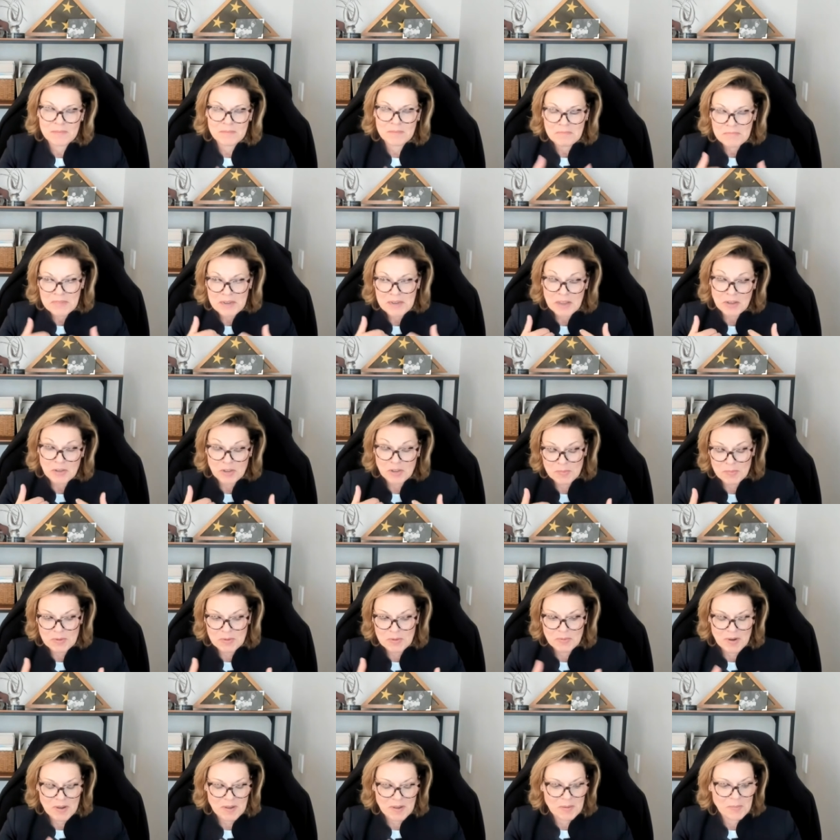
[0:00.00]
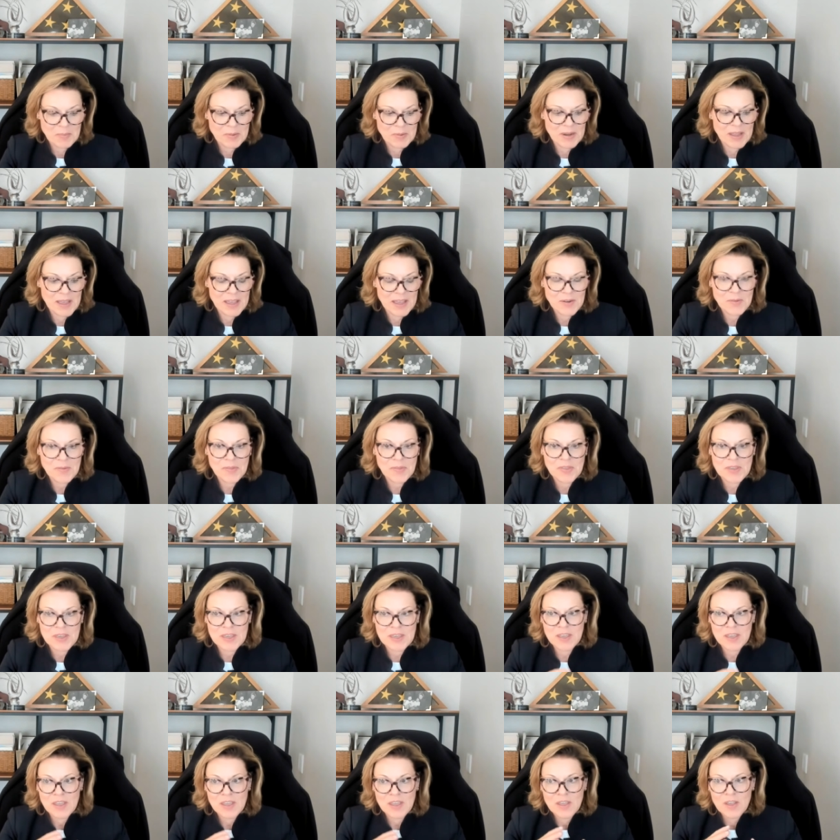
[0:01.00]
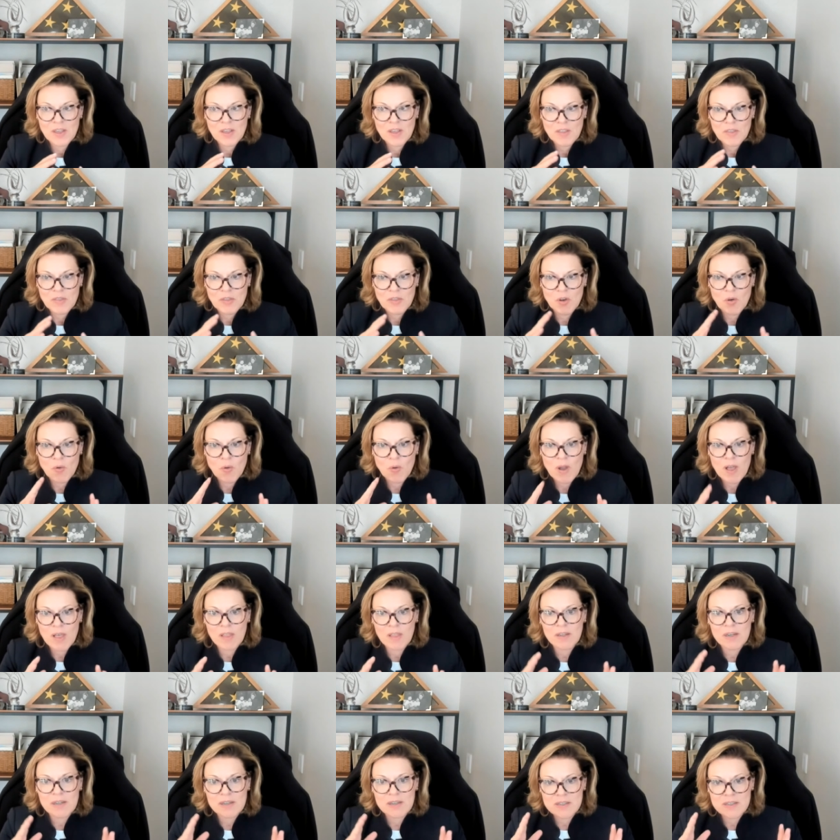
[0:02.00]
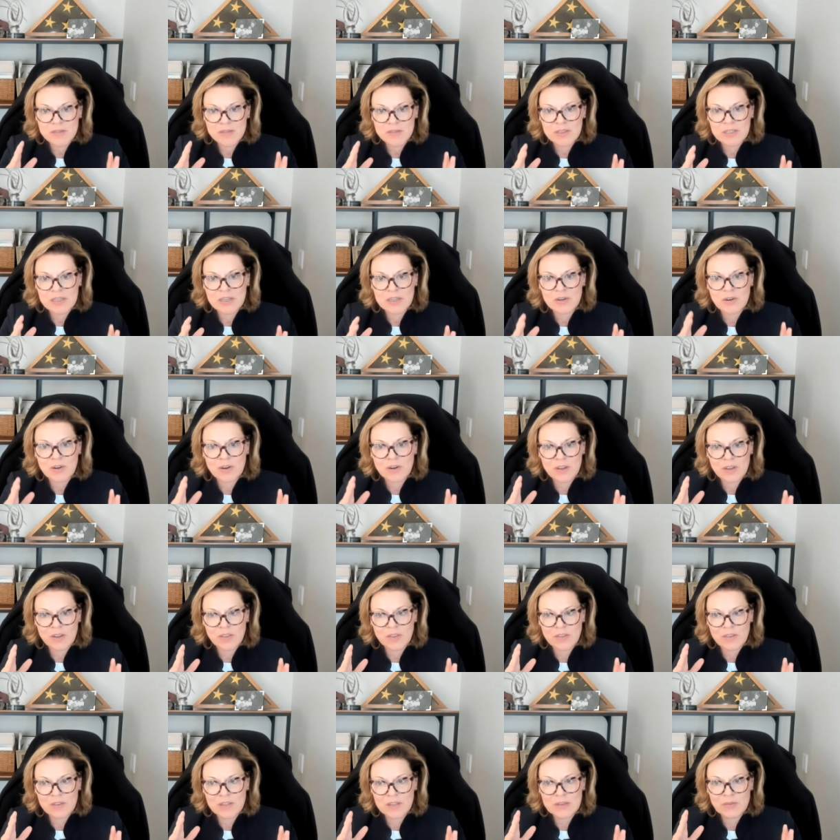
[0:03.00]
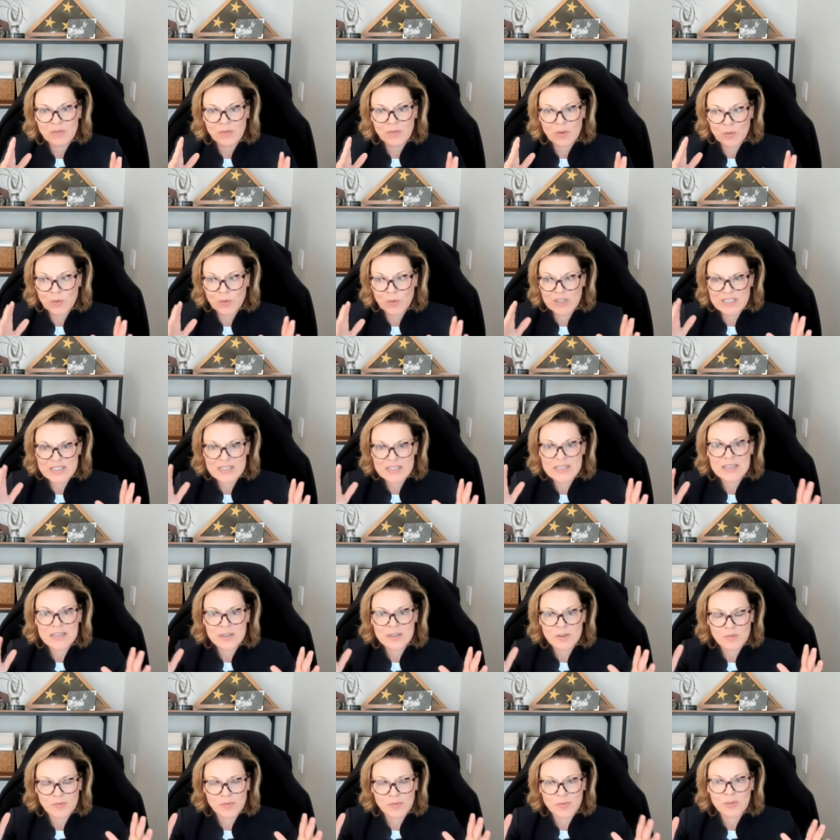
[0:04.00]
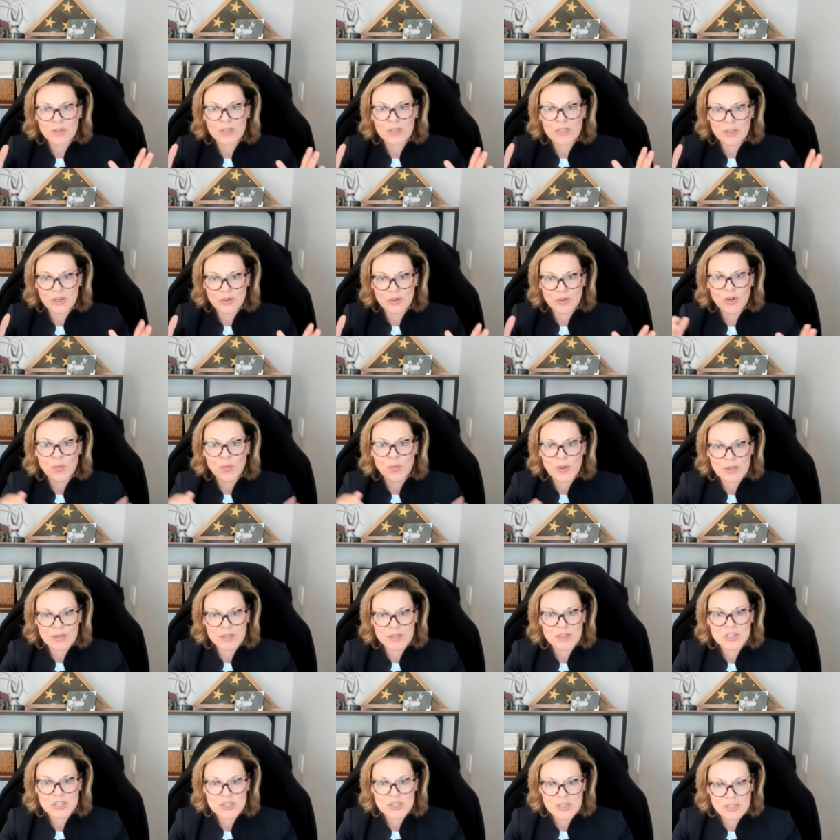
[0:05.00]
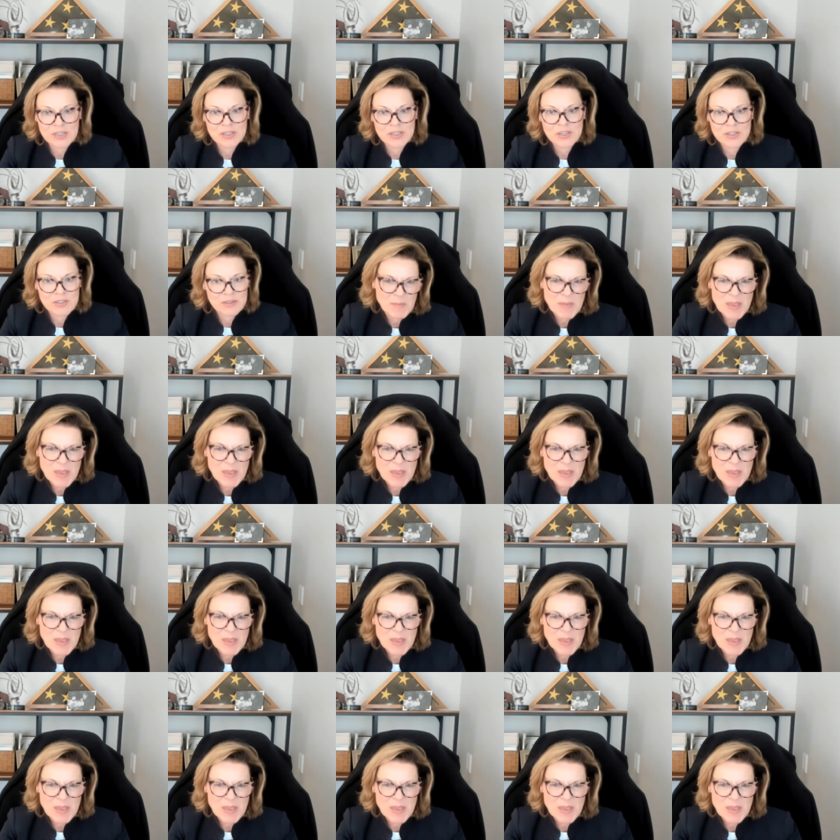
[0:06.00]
I mean, I could be wrong, but I don't think the qualities of a leader, what's needed for a leader are going to change.